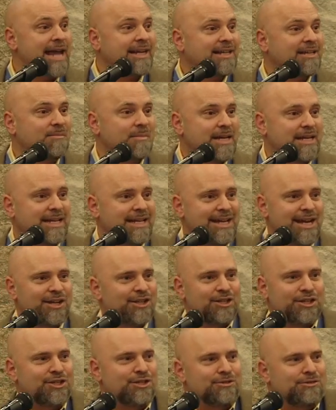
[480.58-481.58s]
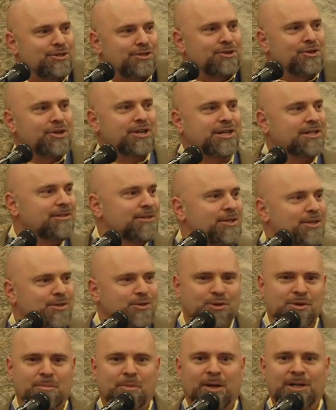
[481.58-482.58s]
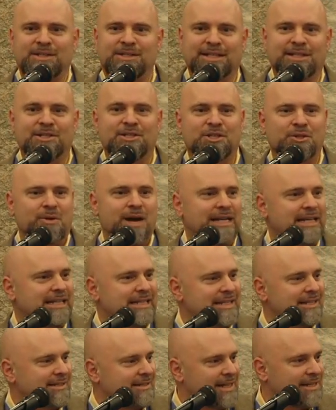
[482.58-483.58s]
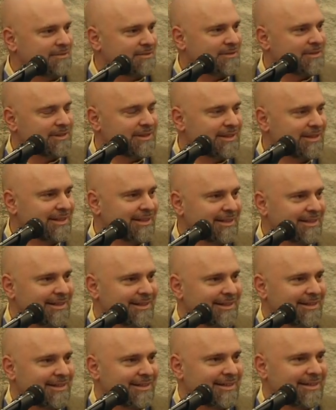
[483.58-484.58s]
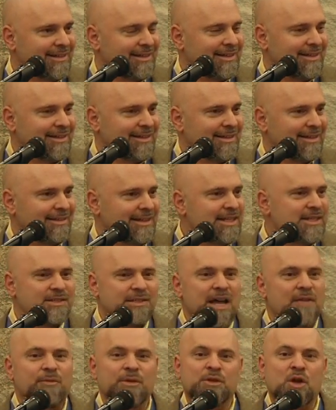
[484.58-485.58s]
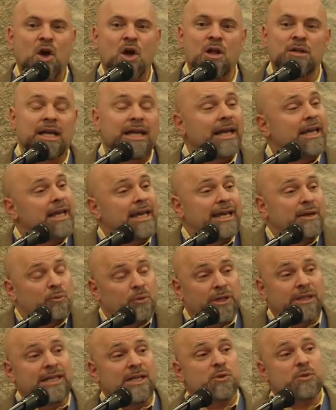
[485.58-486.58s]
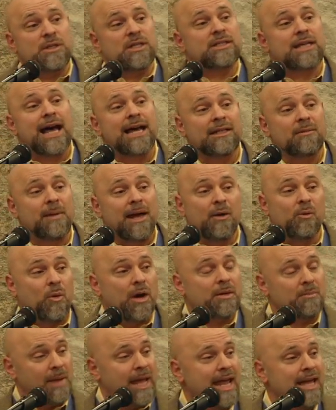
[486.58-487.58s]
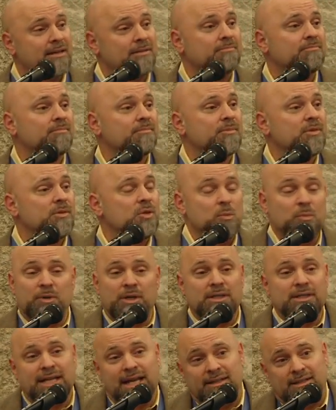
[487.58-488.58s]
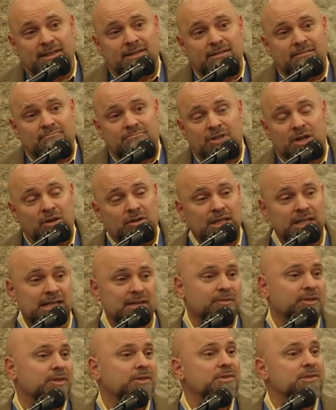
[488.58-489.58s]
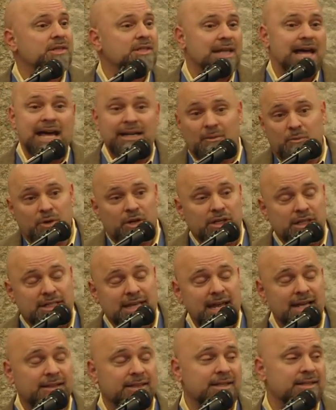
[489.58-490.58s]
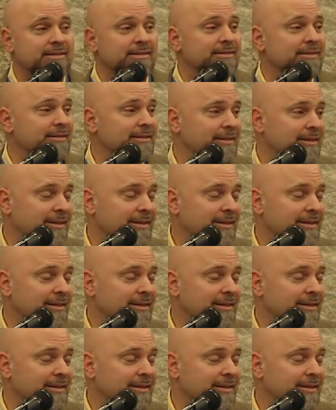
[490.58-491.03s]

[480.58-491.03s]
that committee, you, your, your school didn't do any of this stuff. This stuff is all, it really is decided by one man, Superintendent Tony Evers, decided we're going to take this.